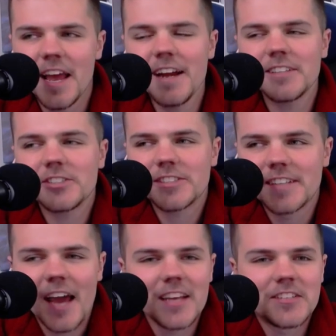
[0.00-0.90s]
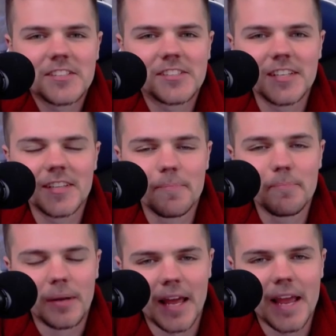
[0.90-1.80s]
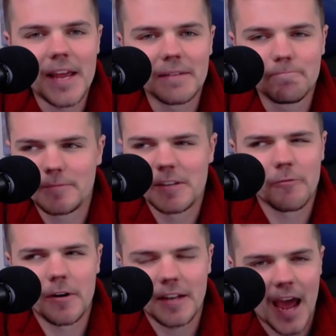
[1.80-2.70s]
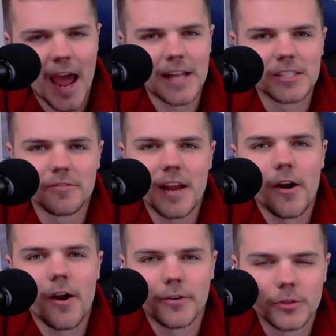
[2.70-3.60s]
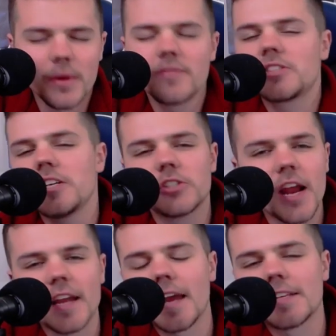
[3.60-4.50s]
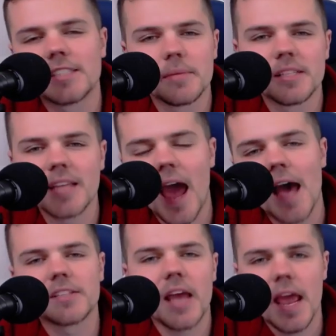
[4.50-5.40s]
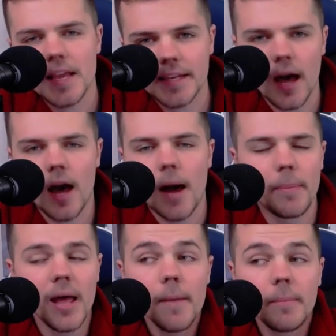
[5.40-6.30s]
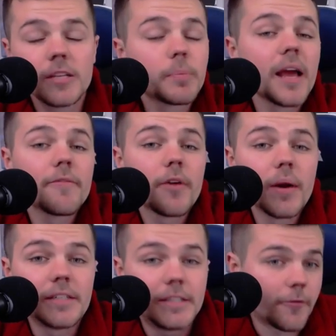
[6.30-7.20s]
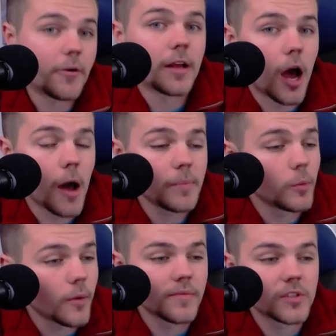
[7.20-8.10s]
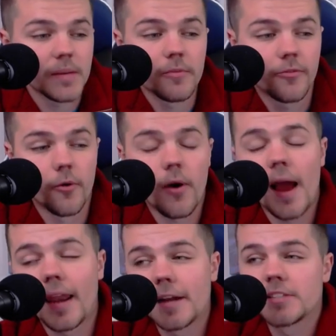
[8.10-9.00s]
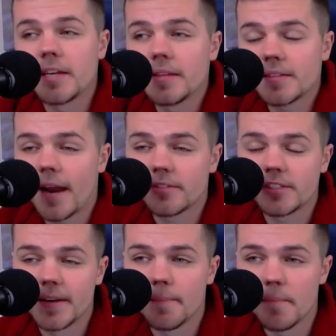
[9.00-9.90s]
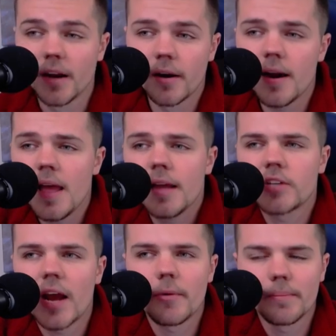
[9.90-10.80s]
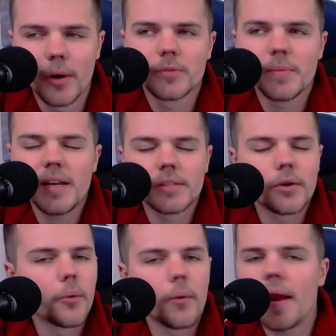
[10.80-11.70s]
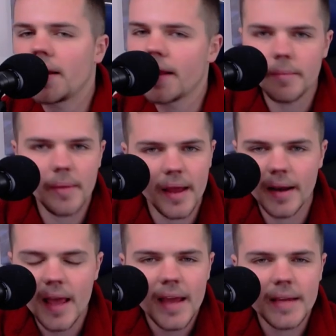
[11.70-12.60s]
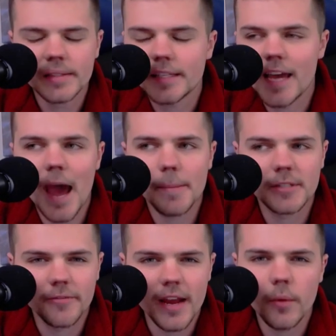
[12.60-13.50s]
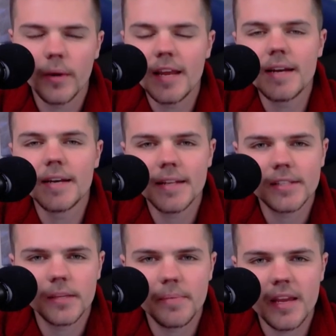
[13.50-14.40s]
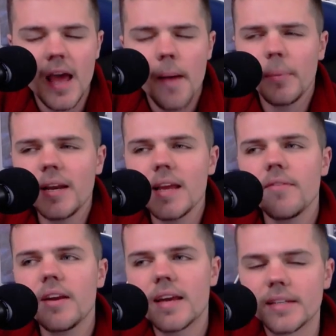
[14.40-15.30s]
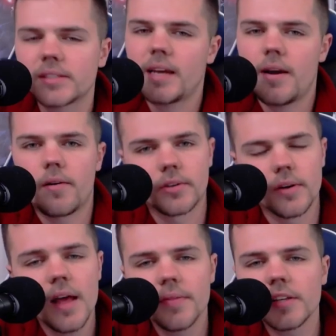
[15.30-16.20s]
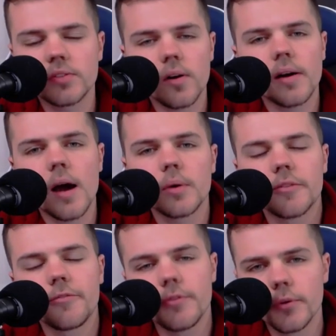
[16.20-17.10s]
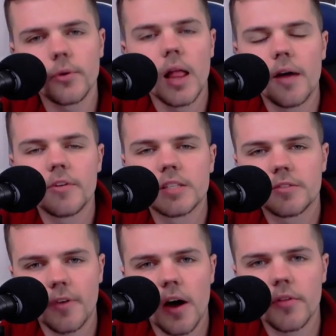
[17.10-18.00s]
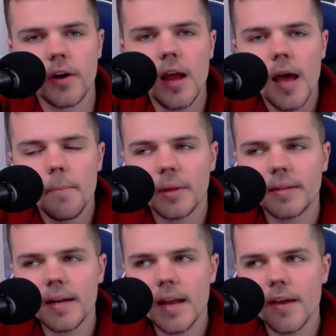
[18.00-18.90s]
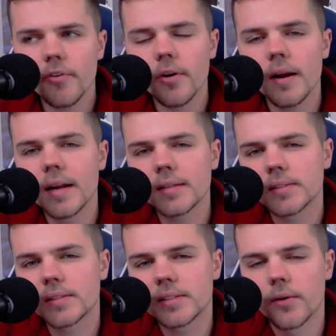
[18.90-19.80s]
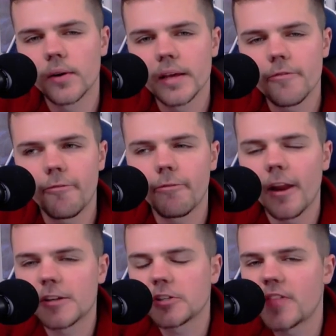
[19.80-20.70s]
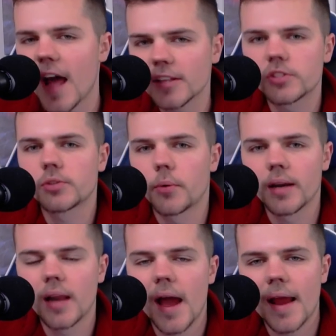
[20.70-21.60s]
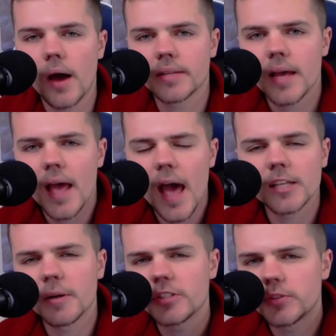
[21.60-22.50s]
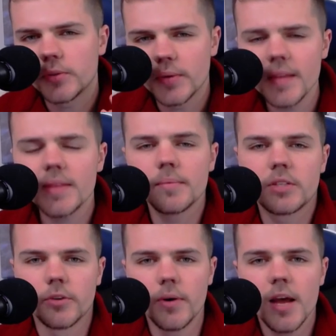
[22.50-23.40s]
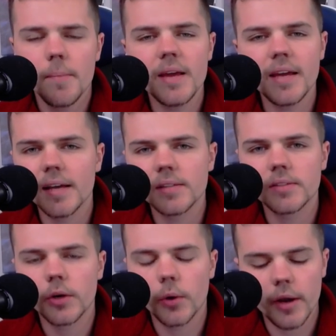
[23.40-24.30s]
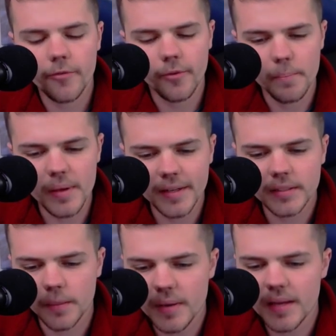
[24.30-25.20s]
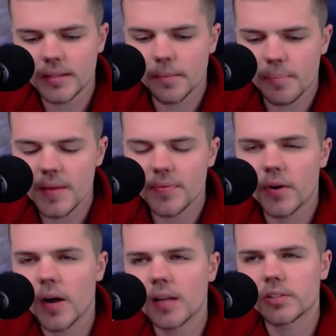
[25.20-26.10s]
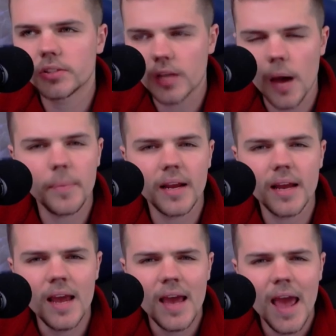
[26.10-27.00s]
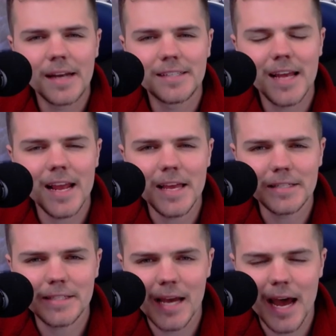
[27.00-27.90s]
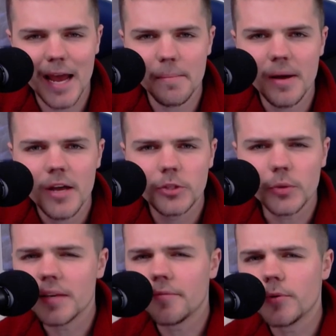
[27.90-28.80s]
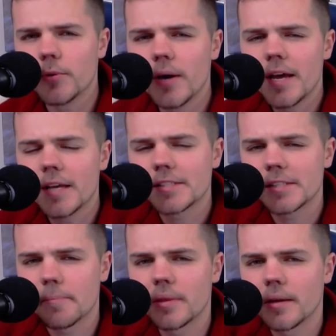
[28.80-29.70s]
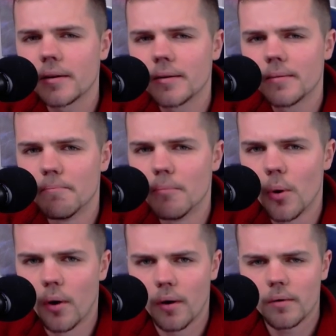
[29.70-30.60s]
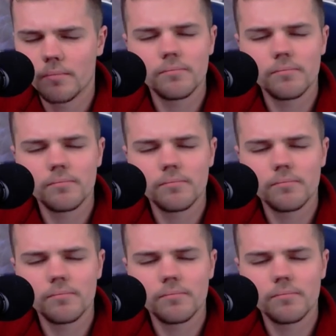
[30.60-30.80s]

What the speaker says: And it's just nice to see them playing different kinds of characters. We've seen J.K. Simmons as a cop, but he's playing a very different cop than what we've seen before. I like seeing this out of Sienna Miller. Chadwick Bosemen is a great leading man. He's captivating when he needs to be. But even his character, they start out with the funeral of his father, but they never necessarily flesh that storyline out as much as you need them to, because they're going from beat to beat to beat. They're not stopping and taking time to give you something more.